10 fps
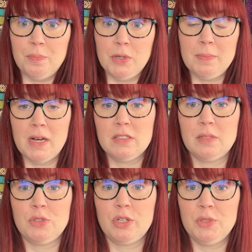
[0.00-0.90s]
book box
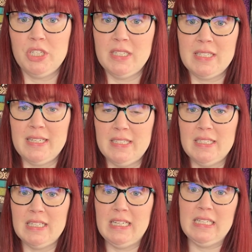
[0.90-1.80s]
subscriptions
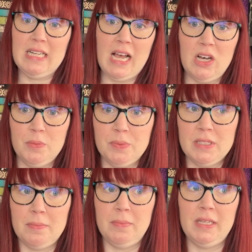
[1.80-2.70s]
is it
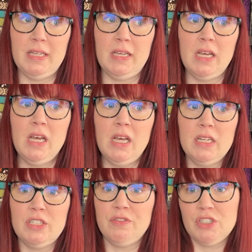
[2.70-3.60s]
helps me
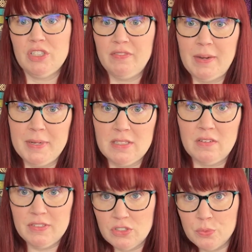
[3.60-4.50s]
diversify
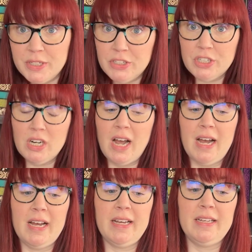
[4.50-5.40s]
myself as a reader.
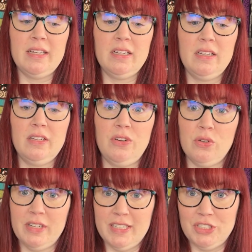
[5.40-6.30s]
I know
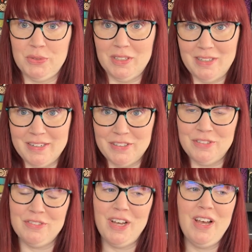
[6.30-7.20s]
that I do a lot
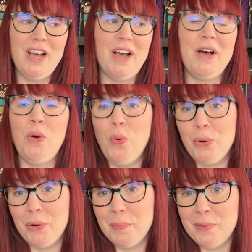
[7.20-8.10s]
of
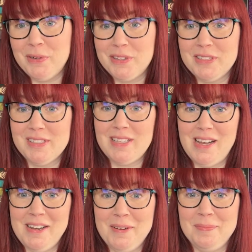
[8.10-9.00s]
horror books
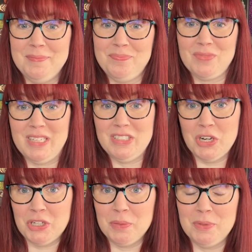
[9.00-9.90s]
and
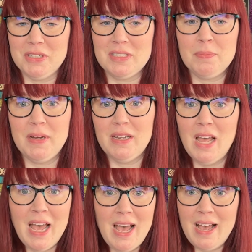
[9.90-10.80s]
darker books, but
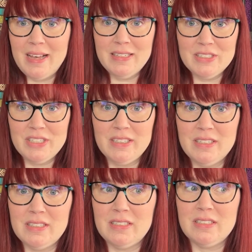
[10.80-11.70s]
I like
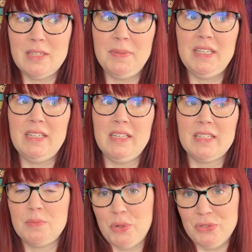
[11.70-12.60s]
to be
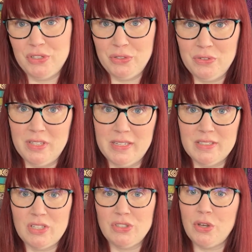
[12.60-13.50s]
exposed to new
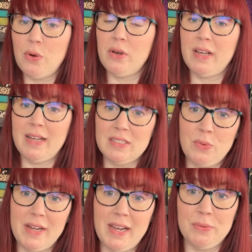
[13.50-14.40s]
things. So that's
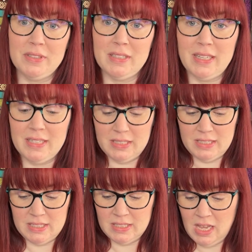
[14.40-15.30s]
why I really like
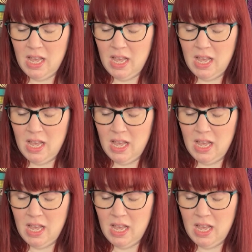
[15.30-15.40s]
these